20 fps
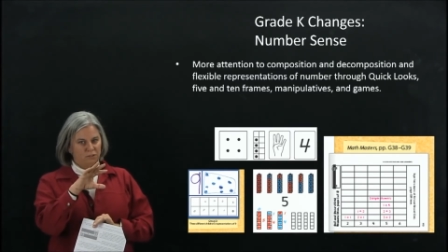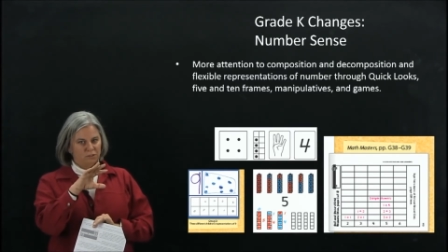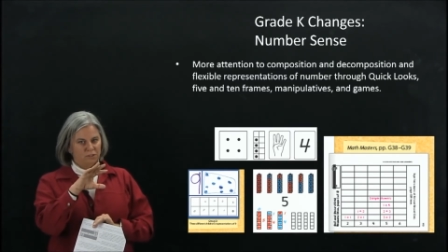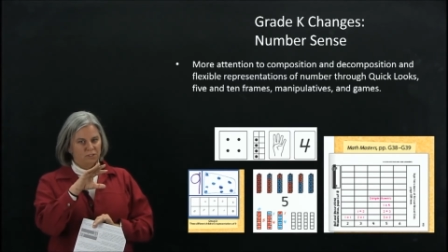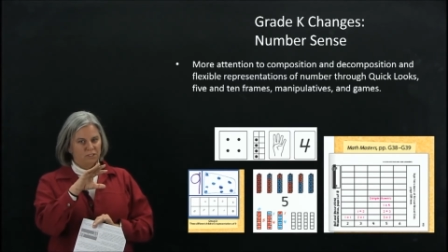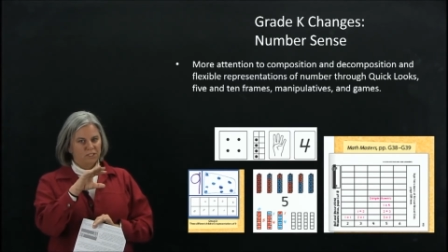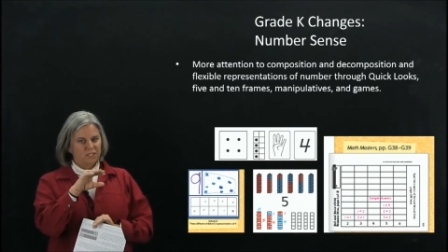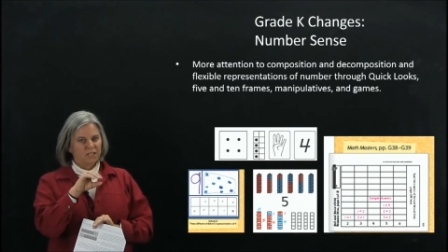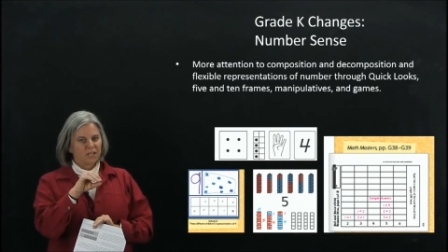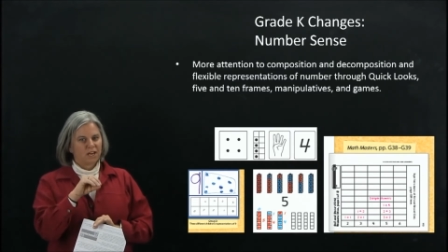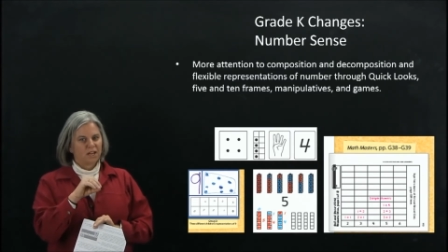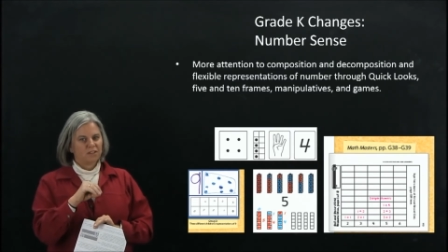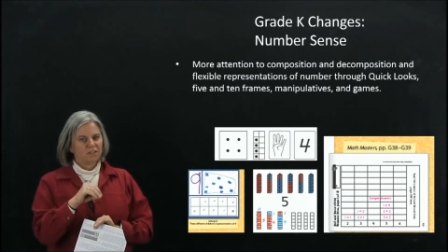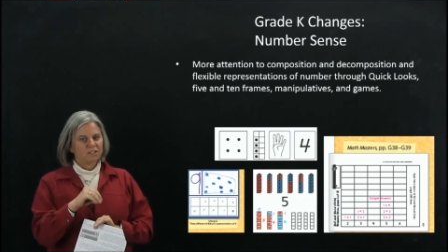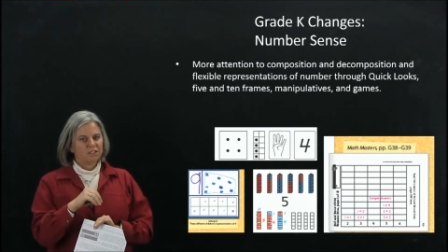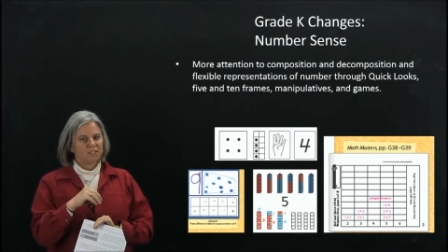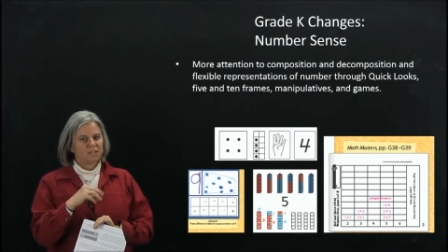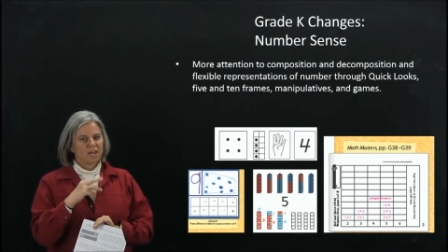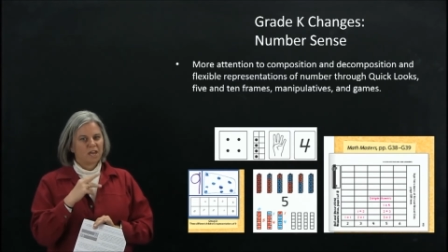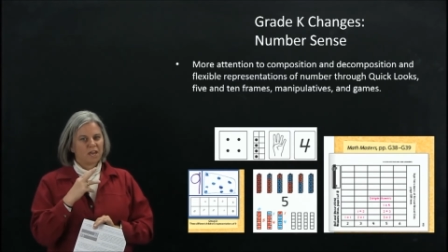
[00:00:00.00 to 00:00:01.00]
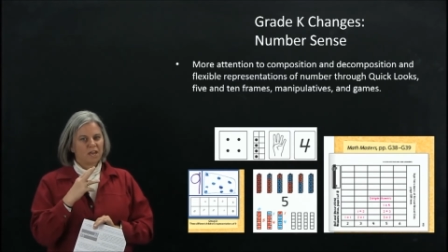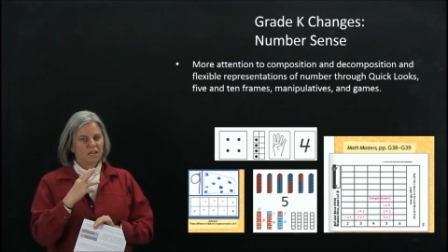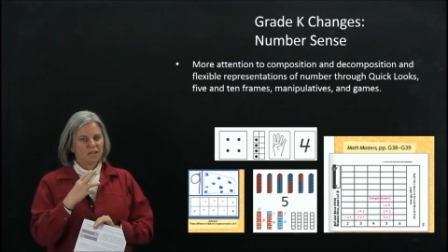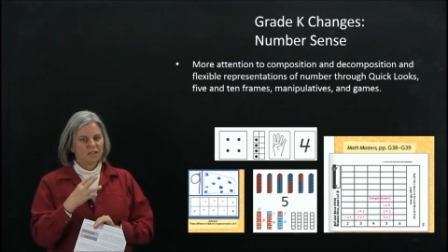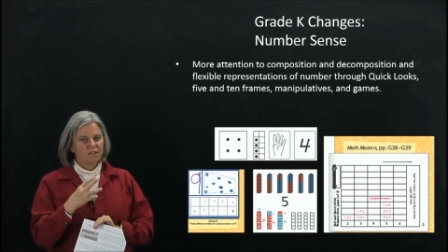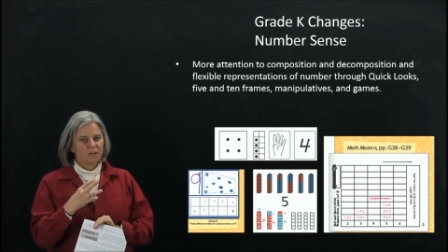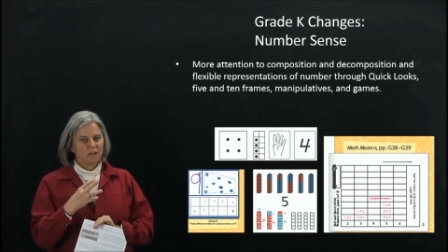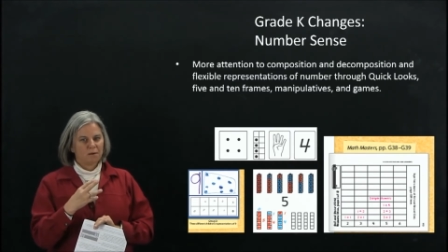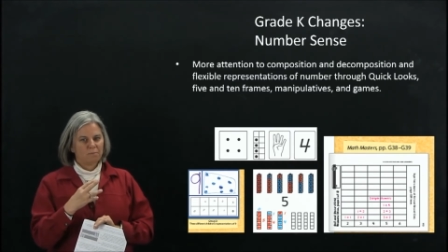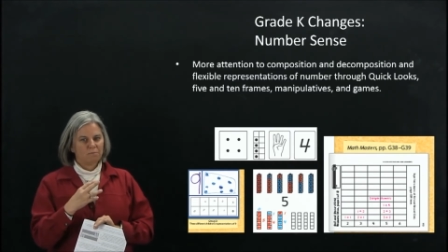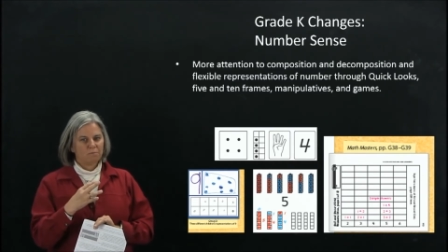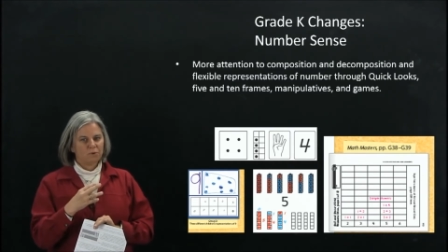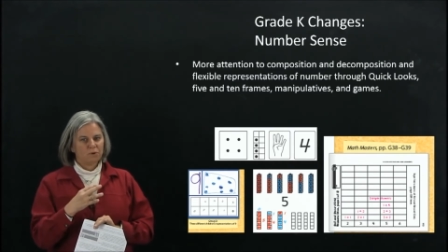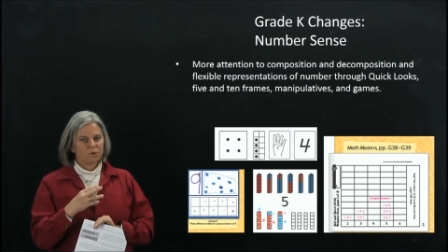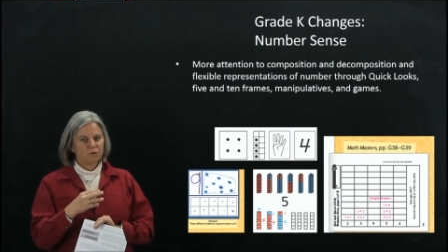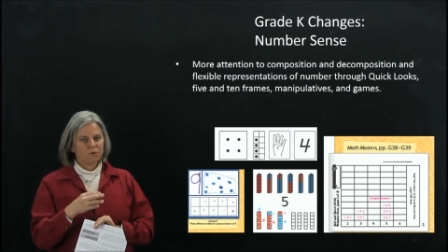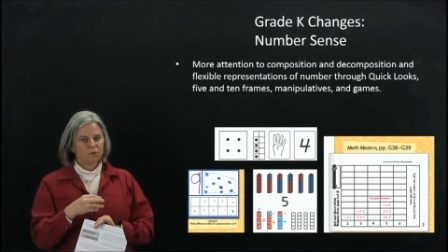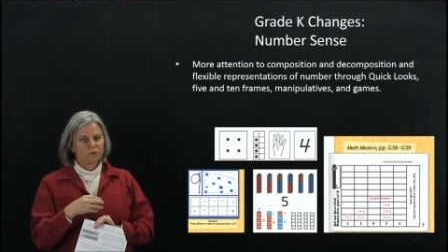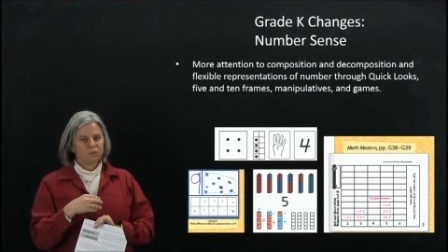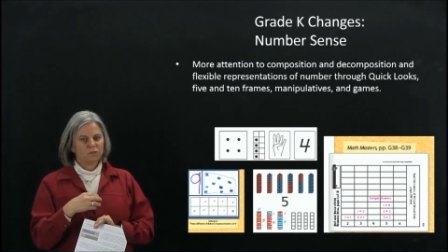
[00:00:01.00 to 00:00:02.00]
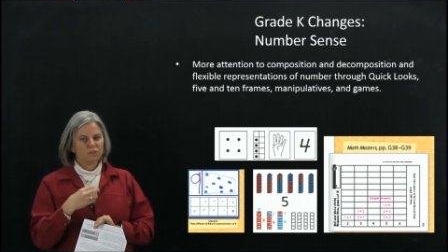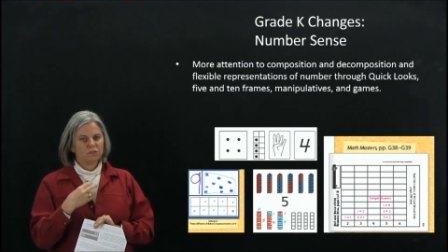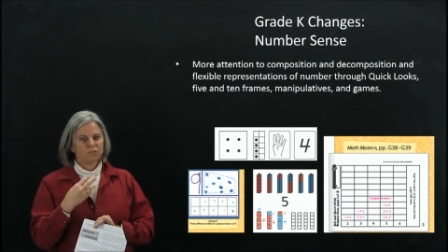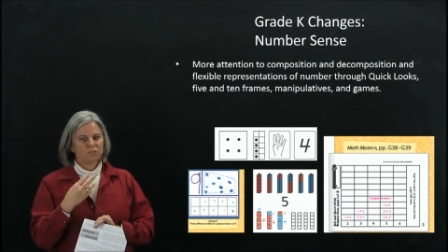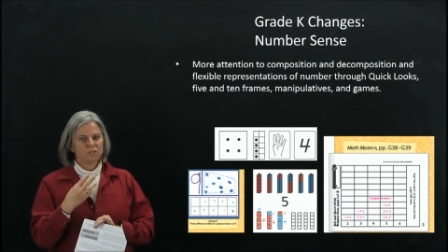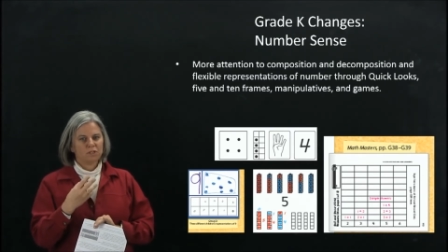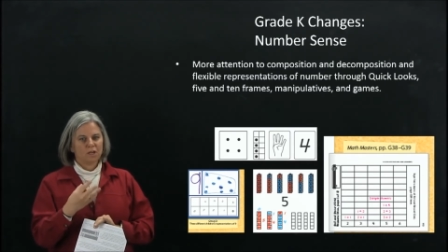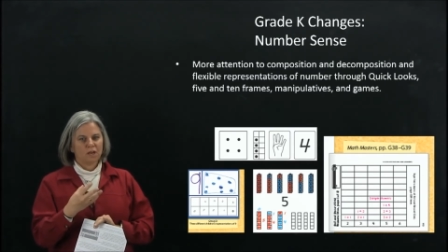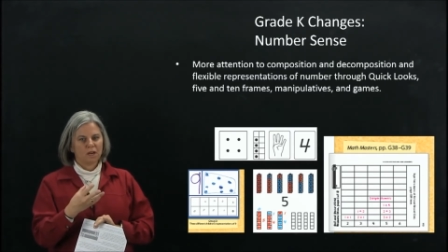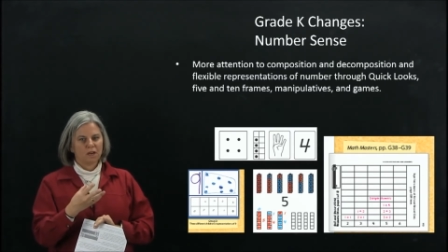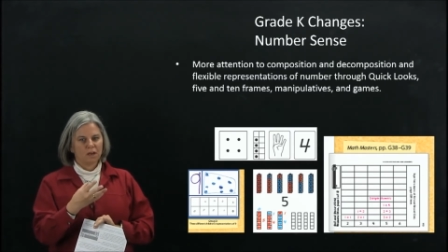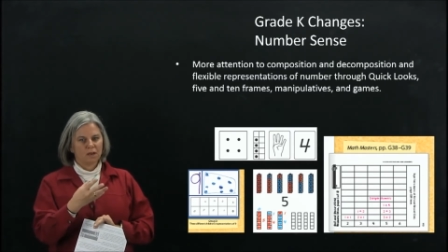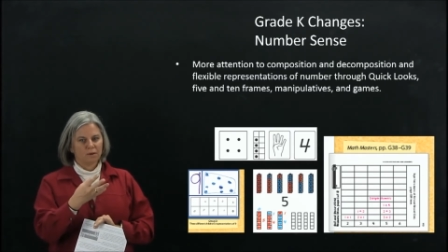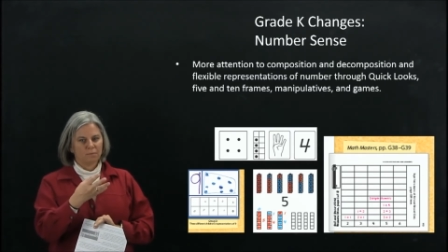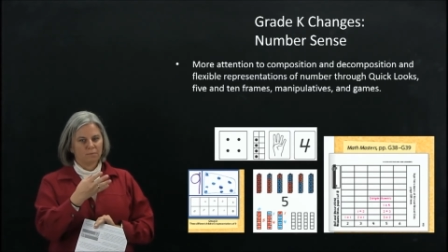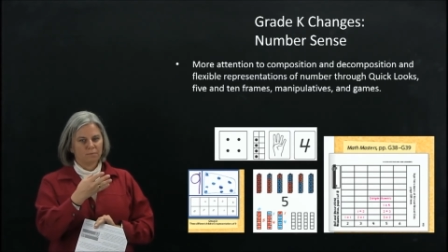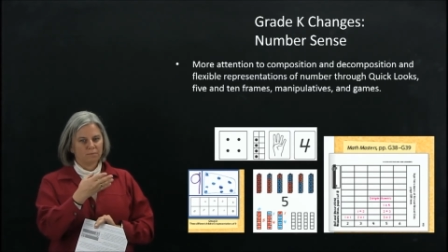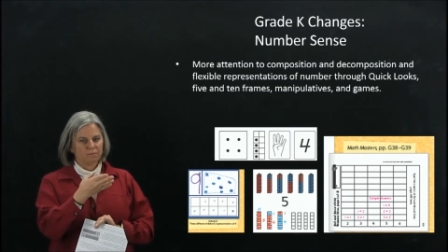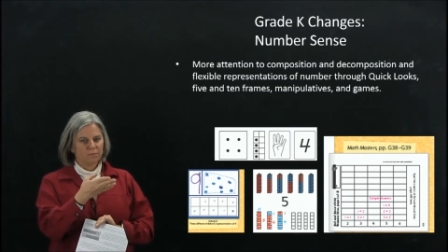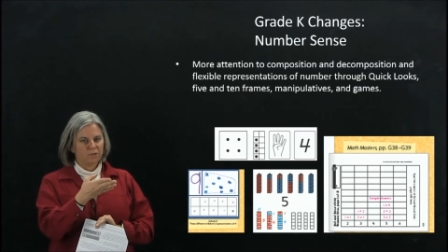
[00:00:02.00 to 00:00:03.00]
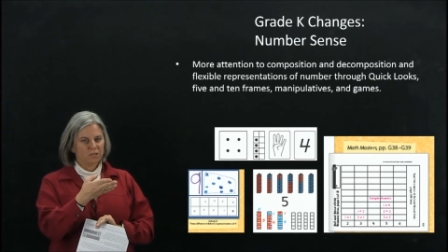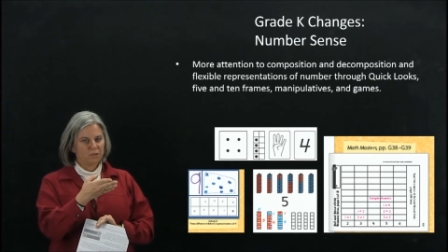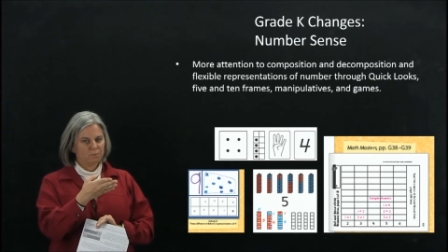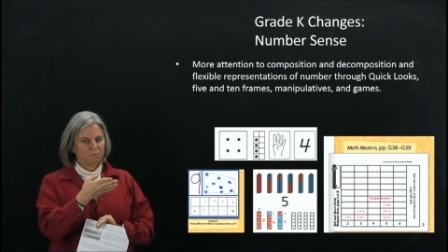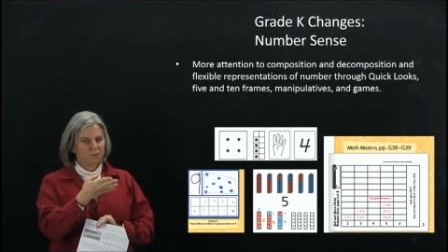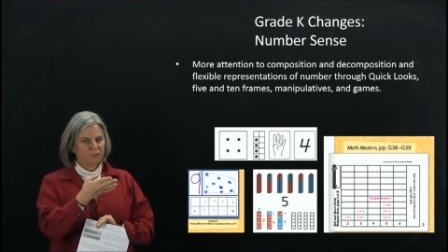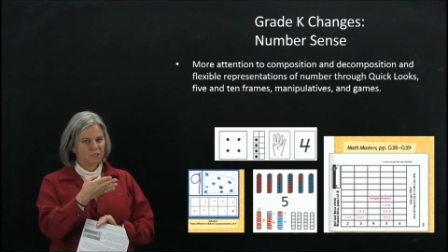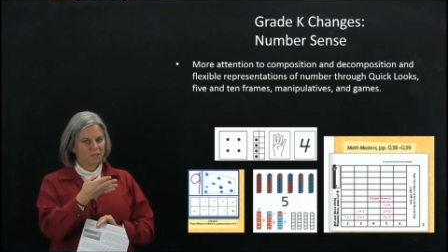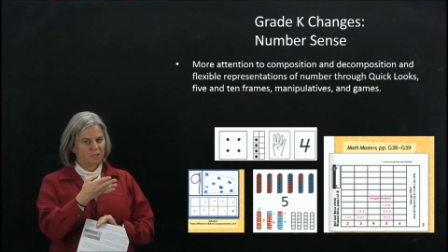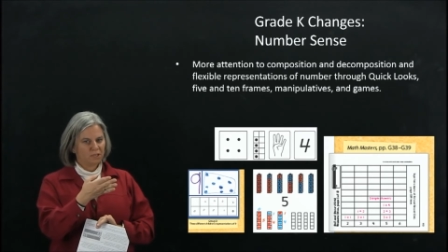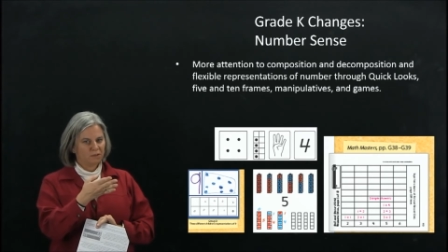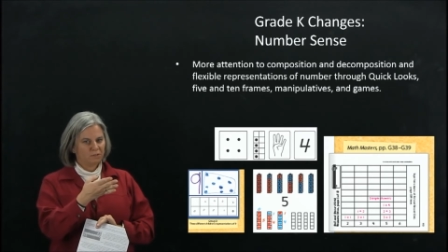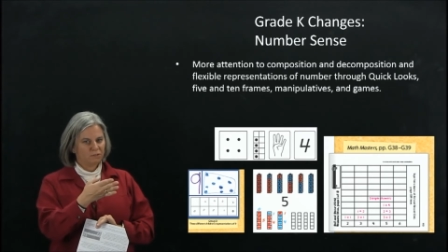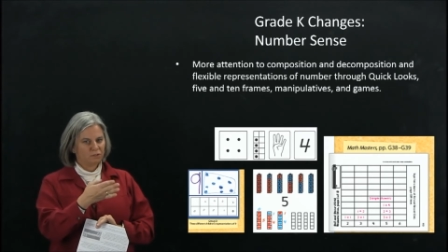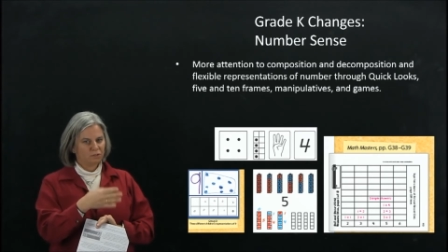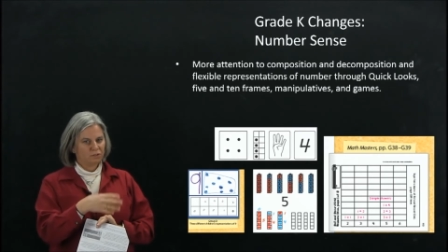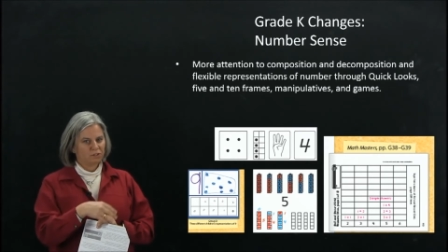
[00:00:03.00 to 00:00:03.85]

You can see that on the slide. Numbers, um, manipulatives.